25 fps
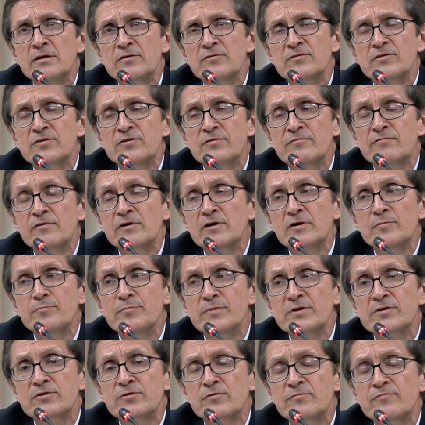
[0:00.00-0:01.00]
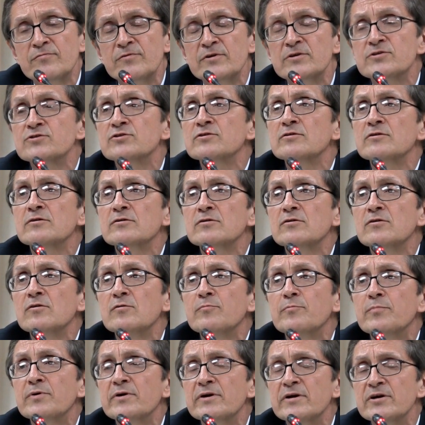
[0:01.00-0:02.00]
in the development of regional
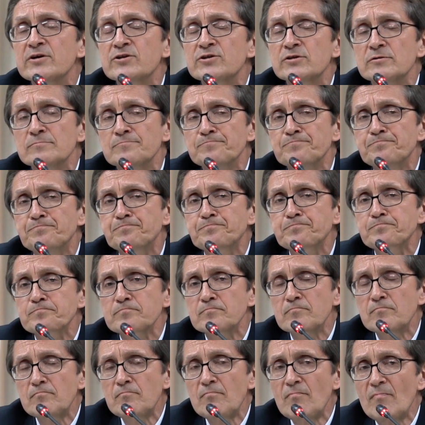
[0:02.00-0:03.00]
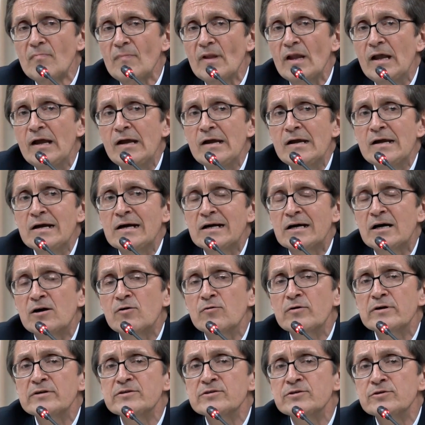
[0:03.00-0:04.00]
cooperation.
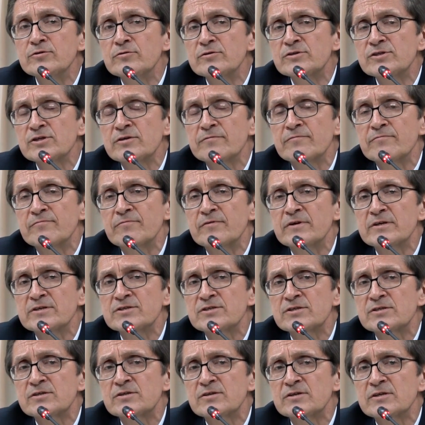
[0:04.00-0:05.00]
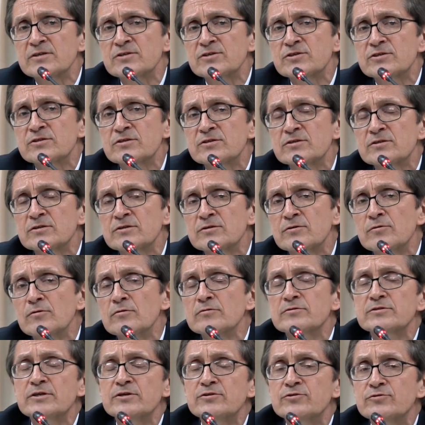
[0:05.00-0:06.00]
How conducive is this
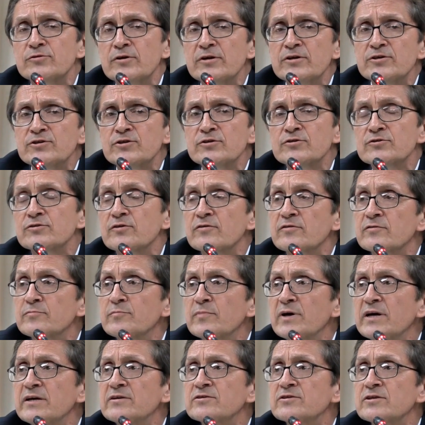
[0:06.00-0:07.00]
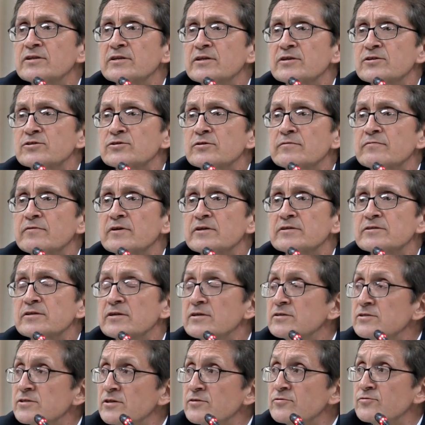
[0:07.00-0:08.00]
whole situation to the maintenance of
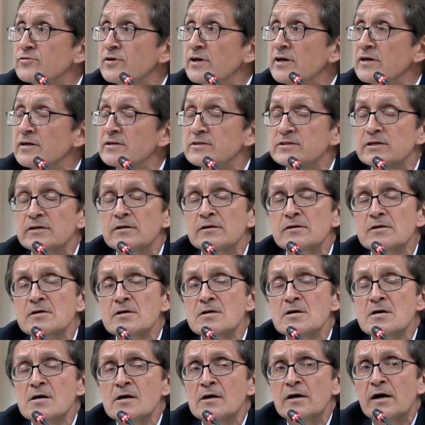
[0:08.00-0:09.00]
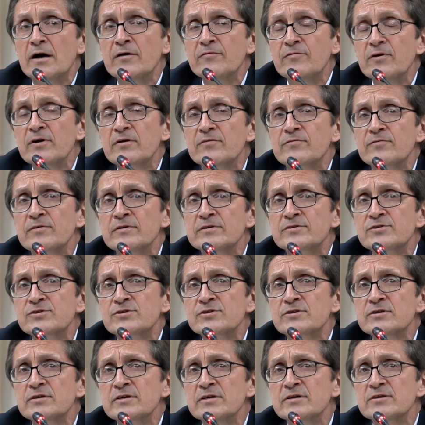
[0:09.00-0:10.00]
ASEAN centrality? I think
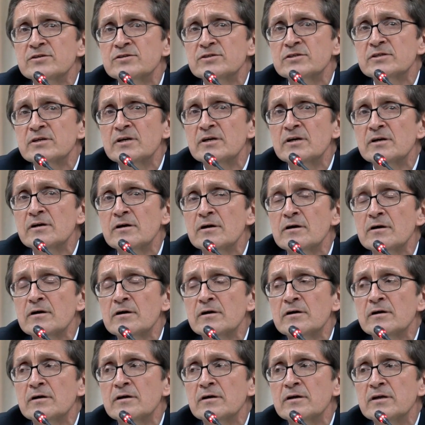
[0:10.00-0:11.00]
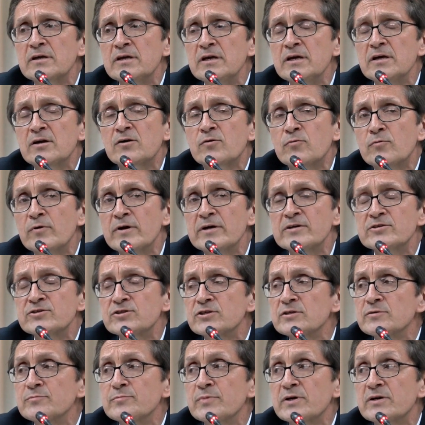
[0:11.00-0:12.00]
this is a key
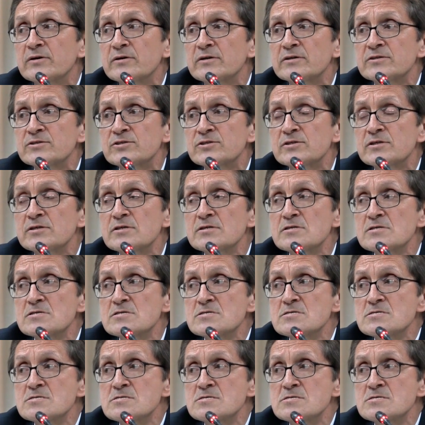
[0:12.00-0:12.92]
question because